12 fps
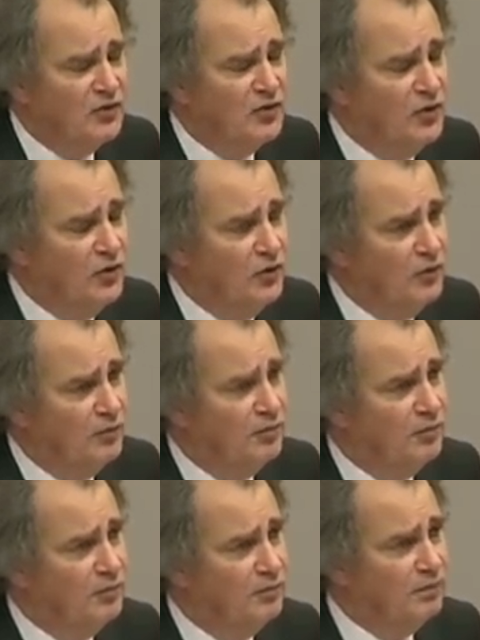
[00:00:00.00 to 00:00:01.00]
to
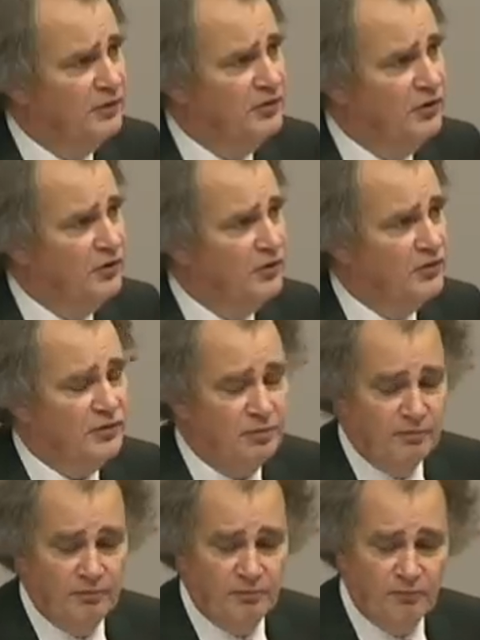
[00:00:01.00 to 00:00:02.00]
produce
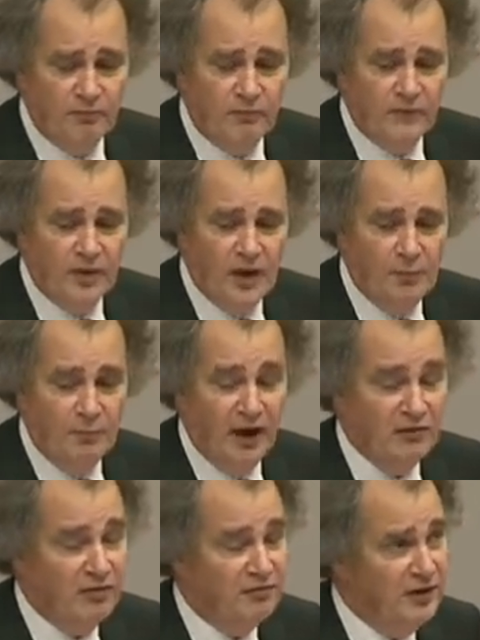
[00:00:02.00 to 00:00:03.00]
uh,
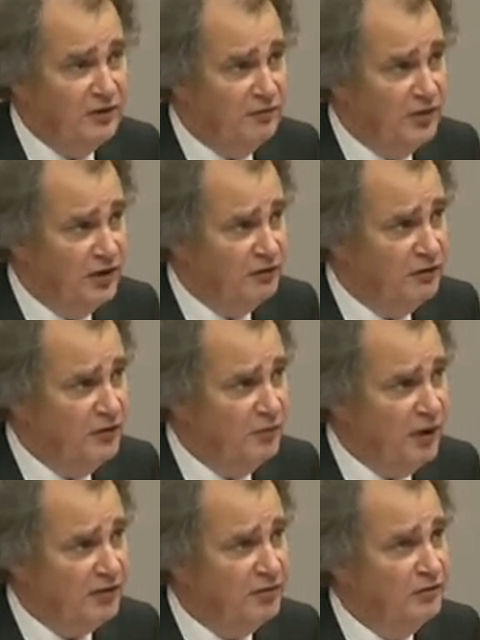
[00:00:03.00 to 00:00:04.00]
microfiche versions,
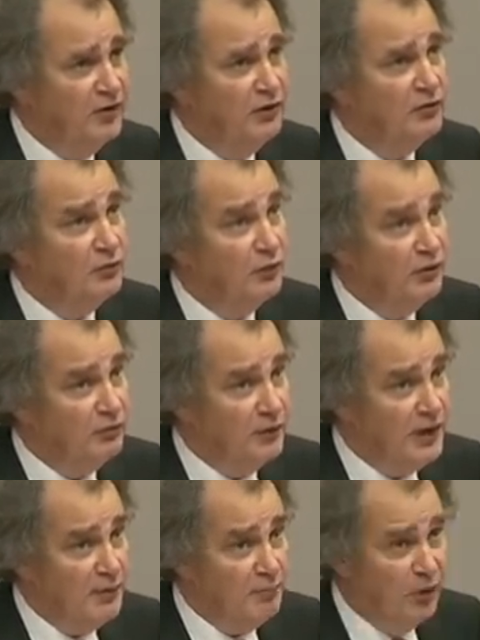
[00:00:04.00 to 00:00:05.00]
microfilm versions, which
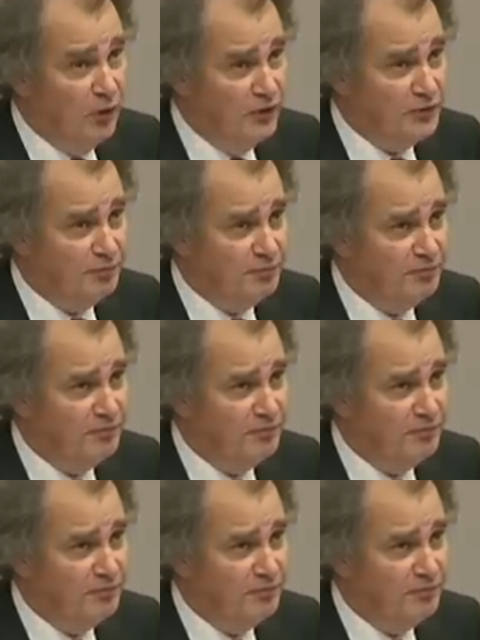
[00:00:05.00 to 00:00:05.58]
were then bought,